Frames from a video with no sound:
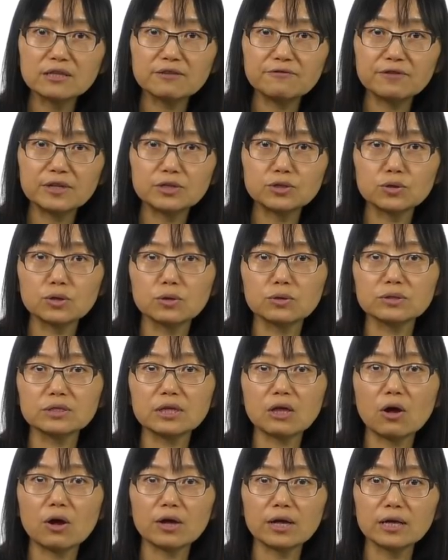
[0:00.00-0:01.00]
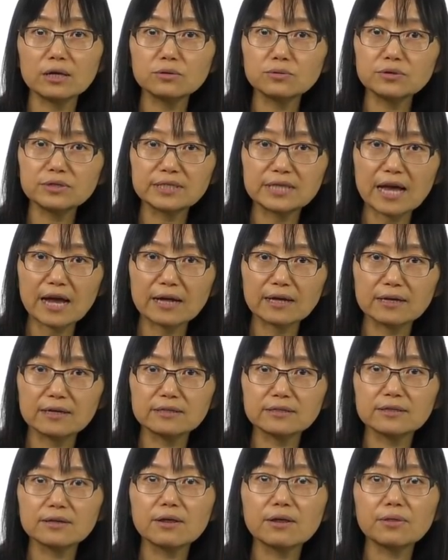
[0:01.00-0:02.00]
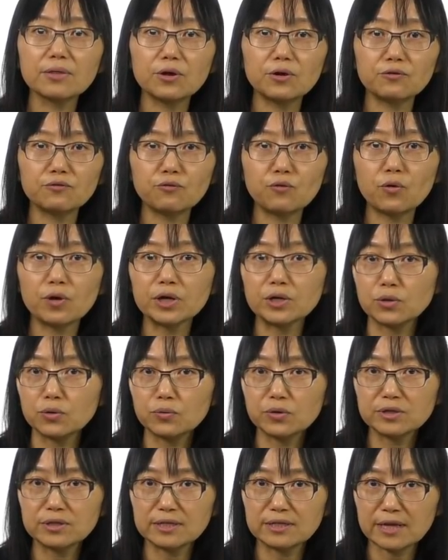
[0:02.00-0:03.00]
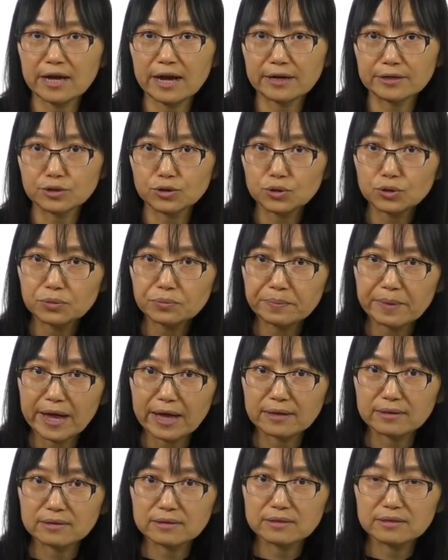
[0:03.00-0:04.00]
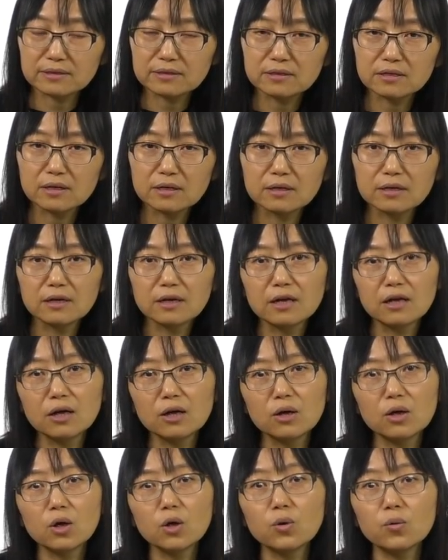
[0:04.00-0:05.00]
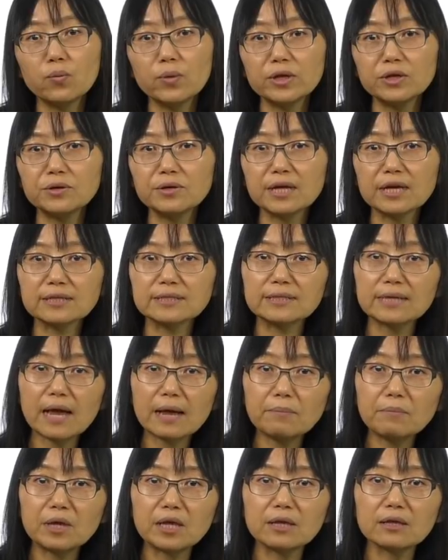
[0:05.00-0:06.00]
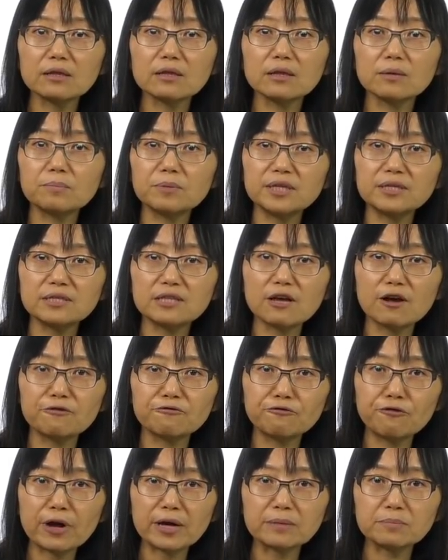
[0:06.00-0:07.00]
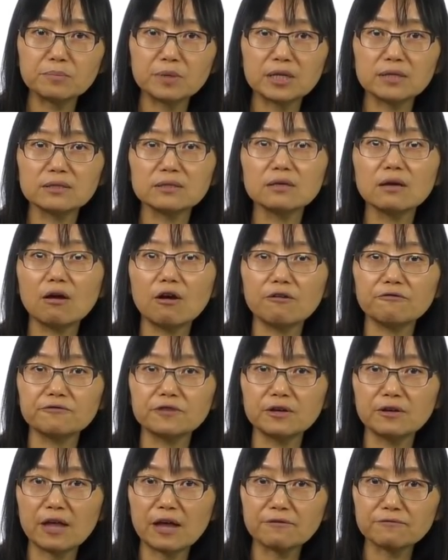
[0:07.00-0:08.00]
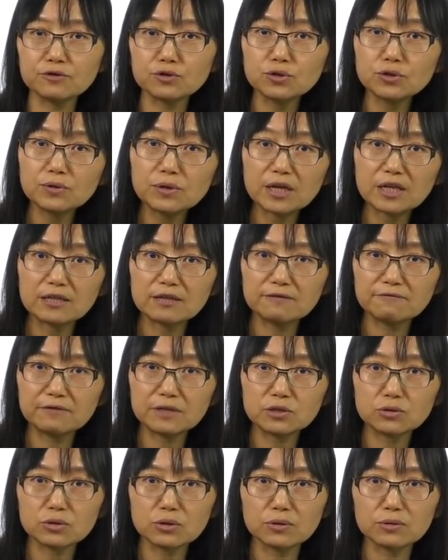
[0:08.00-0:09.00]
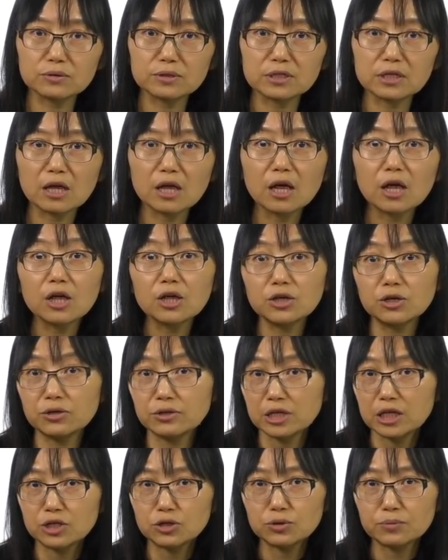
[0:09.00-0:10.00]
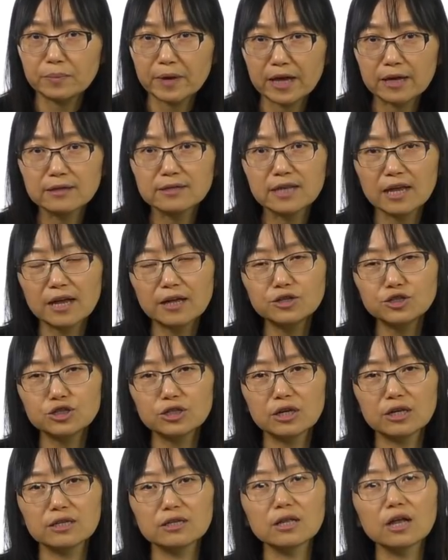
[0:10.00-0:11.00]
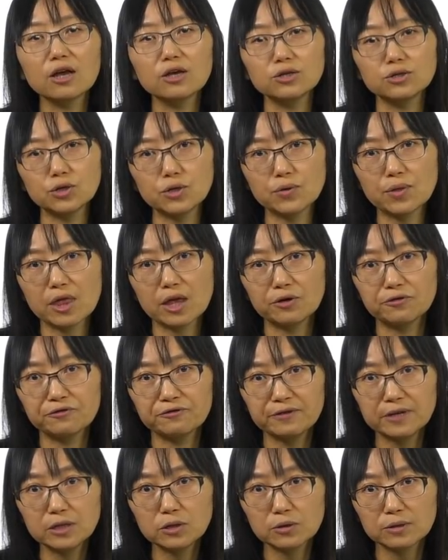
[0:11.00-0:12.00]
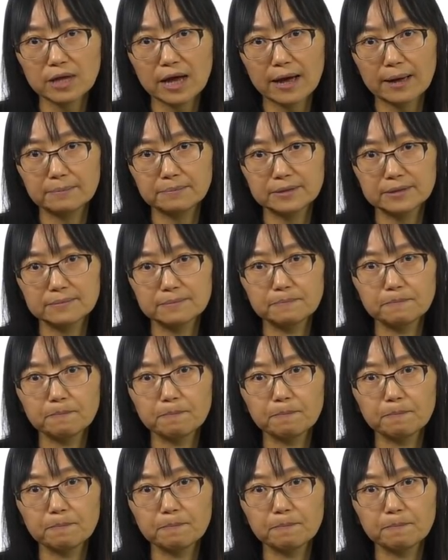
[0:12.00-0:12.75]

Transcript: individuals are heterozygous, therefore you will detect two bands. When you examine the PCR fragment of the F2 individuals, you need to pay attention to their phenotypes.